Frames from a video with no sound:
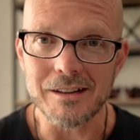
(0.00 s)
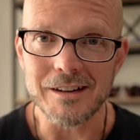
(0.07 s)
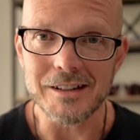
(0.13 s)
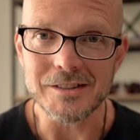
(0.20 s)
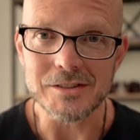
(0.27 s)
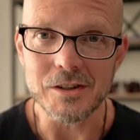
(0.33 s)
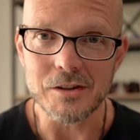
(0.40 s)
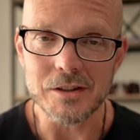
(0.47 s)
And I
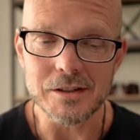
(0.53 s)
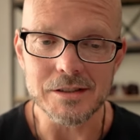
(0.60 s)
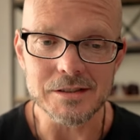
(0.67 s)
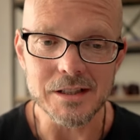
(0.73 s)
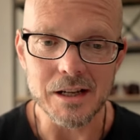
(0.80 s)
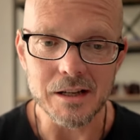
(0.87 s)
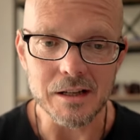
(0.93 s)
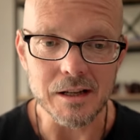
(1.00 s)
started to
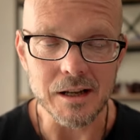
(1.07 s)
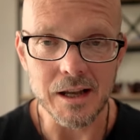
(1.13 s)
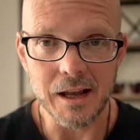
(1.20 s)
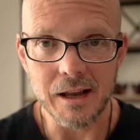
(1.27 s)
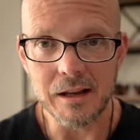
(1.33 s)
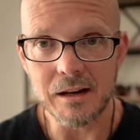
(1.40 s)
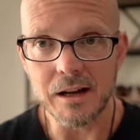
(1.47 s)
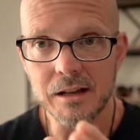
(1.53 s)
say,
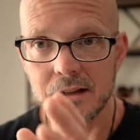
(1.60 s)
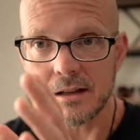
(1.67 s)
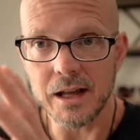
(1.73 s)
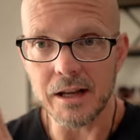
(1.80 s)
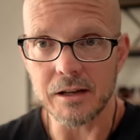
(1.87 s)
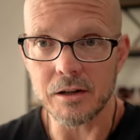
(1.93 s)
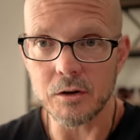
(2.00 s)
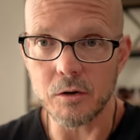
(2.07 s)
can I
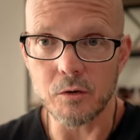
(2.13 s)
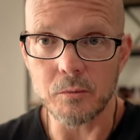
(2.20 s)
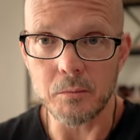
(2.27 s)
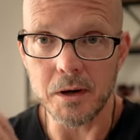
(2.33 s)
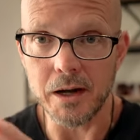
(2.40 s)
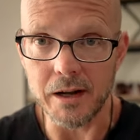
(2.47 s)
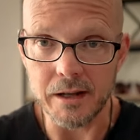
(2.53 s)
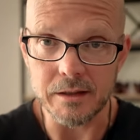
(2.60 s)
let go of
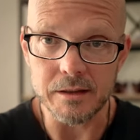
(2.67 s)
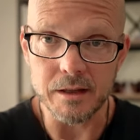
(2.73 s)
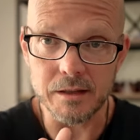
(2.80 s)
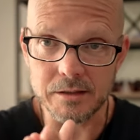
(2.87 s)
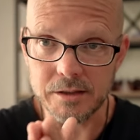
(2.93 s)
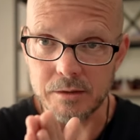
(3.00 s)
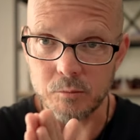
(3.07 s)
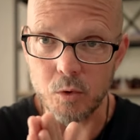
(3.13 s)
my,
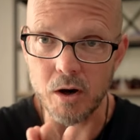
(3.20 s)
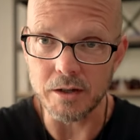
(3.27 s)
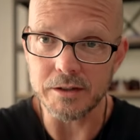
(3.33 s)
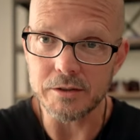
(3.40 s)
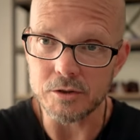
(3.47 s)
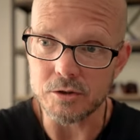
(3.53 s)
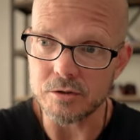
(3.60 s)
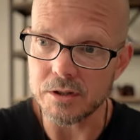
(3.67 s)
because I'd walk
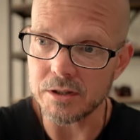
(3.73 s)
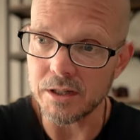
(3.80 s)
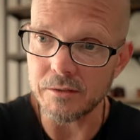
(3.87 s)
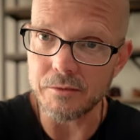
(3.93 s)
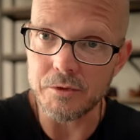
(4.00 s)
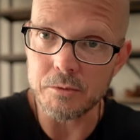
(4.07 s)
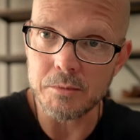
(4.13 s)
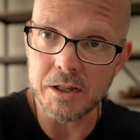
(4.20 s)
down the street and
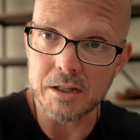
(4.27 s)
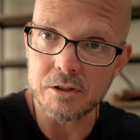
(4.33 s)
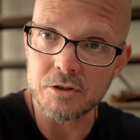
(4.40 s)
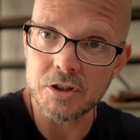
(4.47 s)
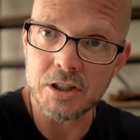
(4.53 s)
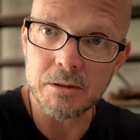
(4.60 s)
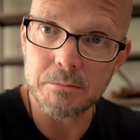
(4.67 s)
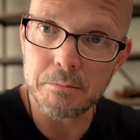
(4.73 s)
I'd feel my
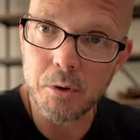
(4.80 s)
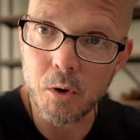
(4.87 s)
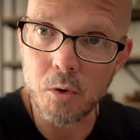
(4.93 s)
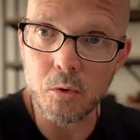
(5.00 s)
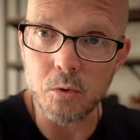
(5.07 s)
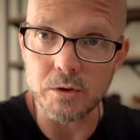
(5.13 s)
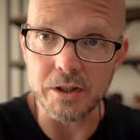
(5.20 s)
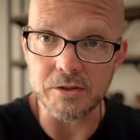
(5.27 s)
energy get
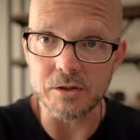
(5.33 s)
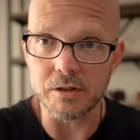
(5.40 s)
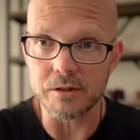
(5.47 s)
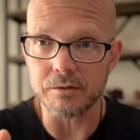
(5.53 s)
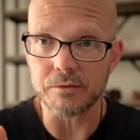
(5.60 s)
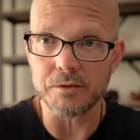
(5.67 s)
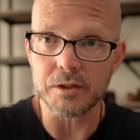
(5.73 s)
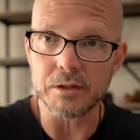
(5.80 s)
pulled. I started
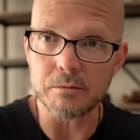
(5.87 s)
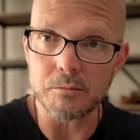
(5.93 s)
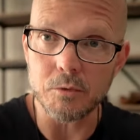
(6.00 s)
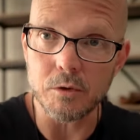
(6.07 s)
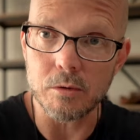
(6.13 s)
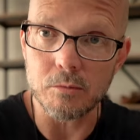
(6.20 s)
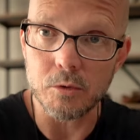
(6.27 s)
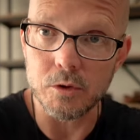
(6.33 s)
to feel it
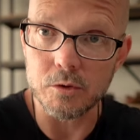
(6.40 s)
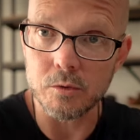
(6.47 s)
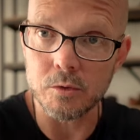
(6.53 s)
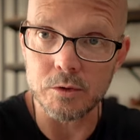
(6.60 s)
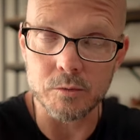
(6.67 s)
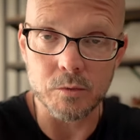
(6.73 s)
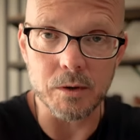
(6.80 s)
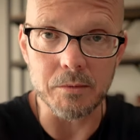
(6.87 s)
more and more
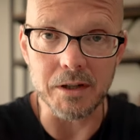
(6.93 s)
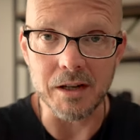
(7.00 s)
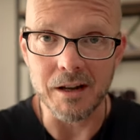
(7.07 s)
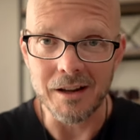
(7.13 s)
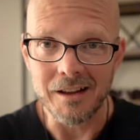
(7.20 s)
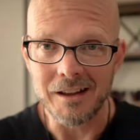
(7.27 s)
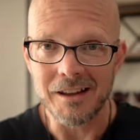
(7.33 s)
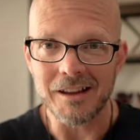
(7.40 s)
towards women.
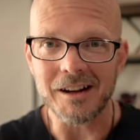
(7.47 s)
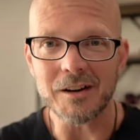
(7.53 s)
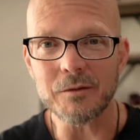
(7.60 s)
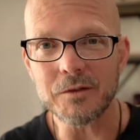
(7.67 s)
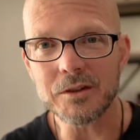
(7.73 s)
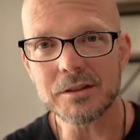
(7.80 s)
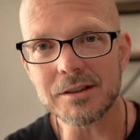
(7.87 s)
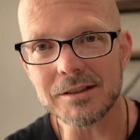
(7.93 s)
And I
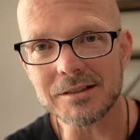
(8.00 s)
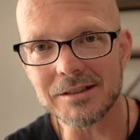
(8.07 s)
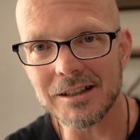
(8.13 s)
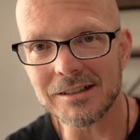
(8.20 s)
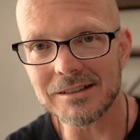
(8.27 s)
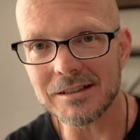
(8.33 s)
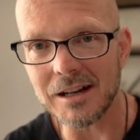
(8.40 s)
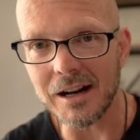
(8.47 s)
feel this
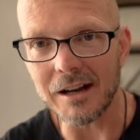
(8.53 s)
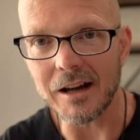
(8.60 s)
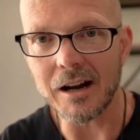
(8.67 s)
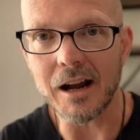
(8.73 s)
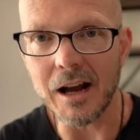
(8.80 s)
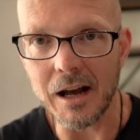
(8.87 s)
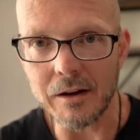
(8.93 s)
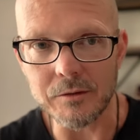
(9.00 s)
sense that I got to
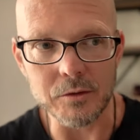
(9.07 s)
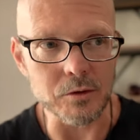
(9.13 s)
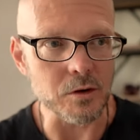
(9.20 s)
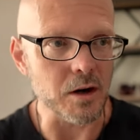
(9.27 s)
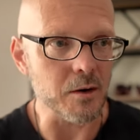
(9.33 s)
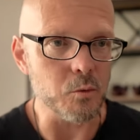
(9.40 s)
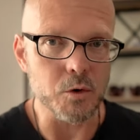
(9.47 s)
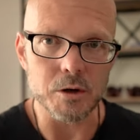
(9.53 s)
have her,
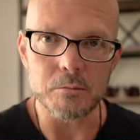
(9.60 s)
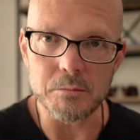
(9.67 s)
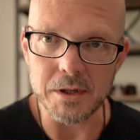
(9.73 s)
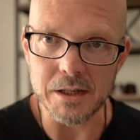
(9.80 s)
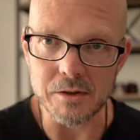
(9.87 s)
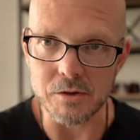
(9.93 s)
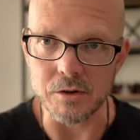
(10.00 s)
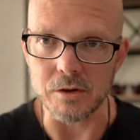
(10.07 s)
I want to
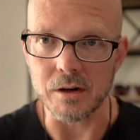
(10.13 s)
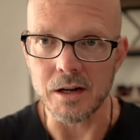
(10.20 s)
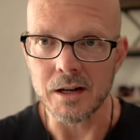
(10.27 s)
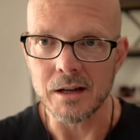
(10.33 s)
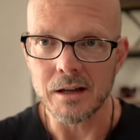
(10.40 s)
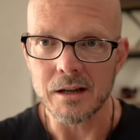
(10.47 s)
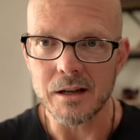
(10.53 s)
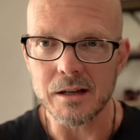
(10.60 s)
meet her.
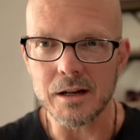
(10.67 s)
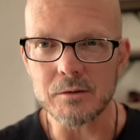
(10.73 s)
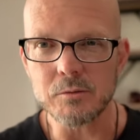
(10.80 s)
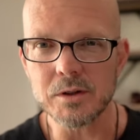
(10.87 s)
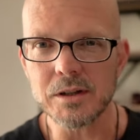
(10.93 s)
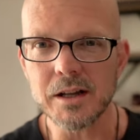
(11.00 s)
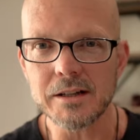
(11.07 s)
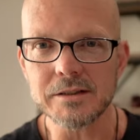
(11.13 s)
And I
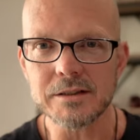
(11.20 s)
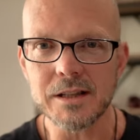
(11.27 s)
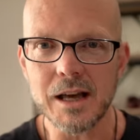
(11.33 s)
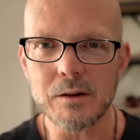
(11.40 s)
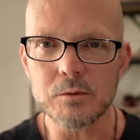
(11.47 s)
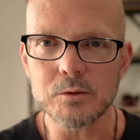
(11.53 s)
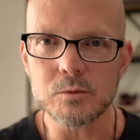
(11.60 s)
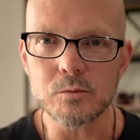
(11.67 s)
realized
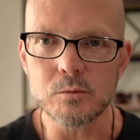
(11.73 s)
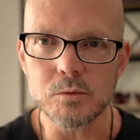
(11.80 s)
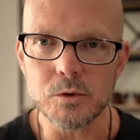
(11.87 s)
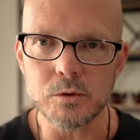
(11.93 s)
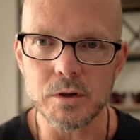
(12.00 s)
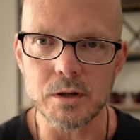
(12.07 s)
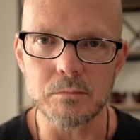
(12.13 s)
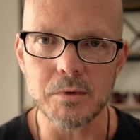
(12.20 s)
that was
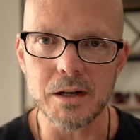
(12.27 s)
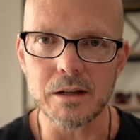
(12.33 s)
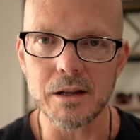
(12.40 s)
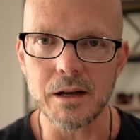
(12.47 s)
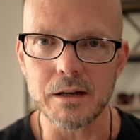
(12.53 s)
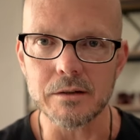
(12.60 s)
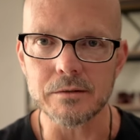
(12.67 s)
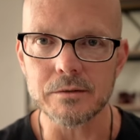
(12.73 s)
ruining my
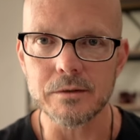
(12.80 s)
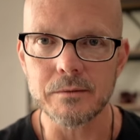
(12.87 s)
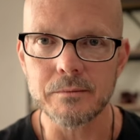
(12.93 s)
life.